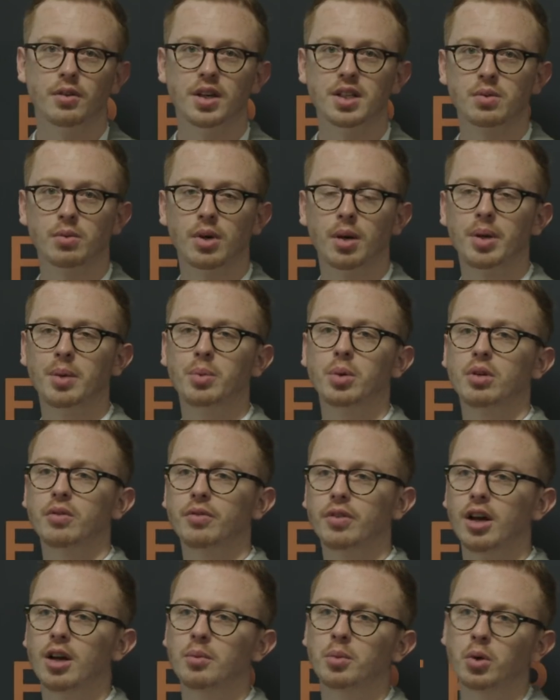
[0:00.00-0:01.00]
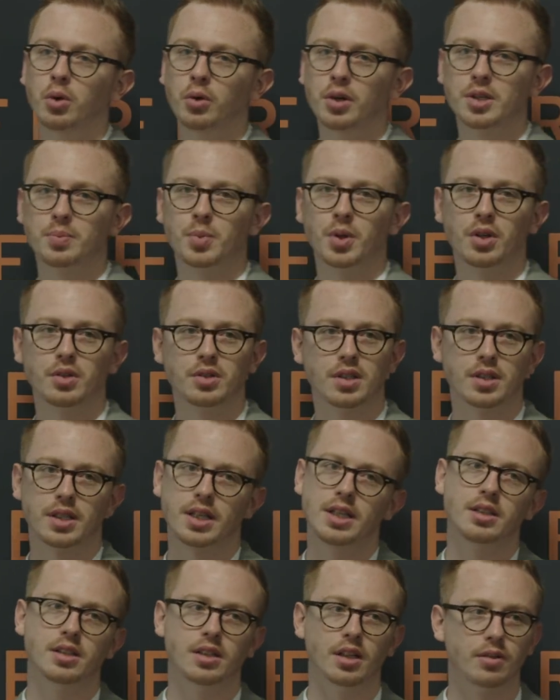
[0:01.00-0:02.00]
The reason why people convert more is because it's
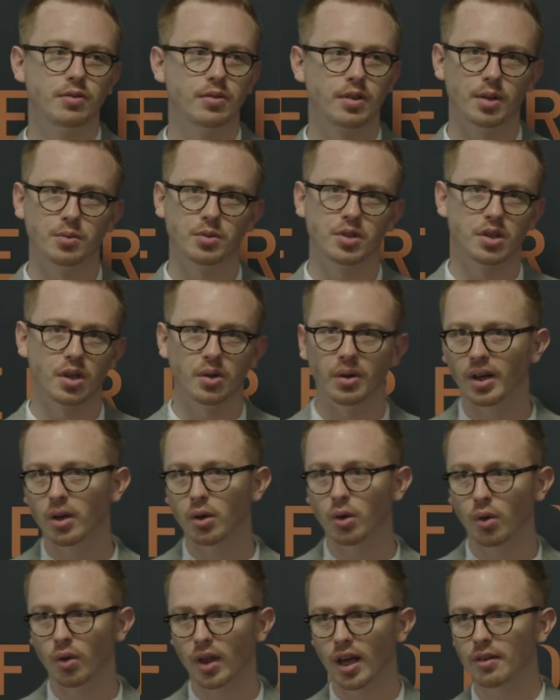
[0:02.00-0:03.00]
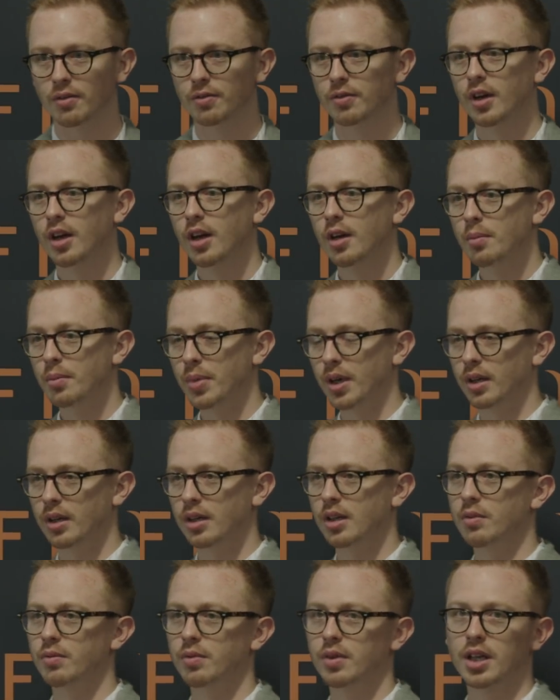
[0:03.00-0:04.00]
easier for them to do it, or they've been
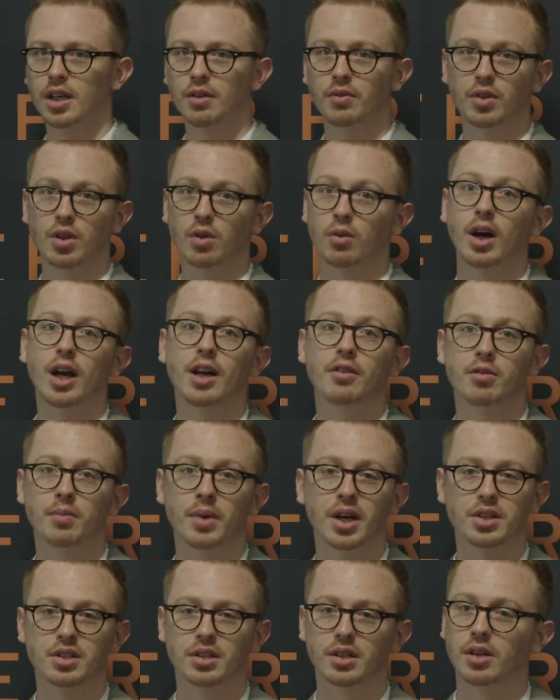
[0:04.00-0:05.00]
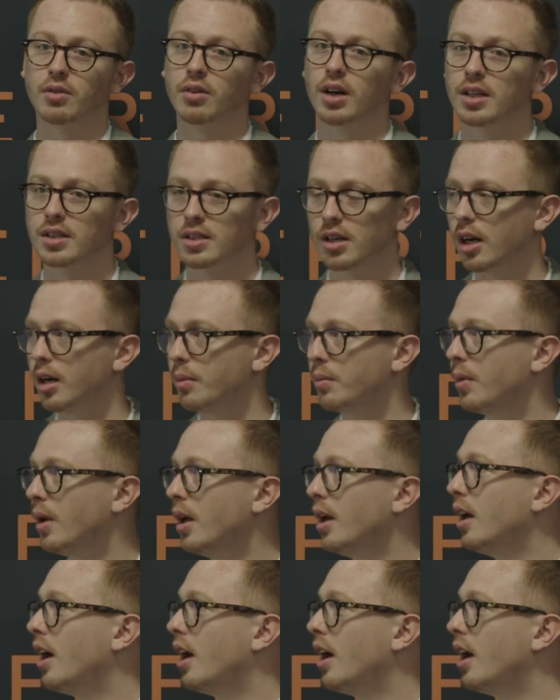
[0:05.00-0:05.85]
given the right information at the right time.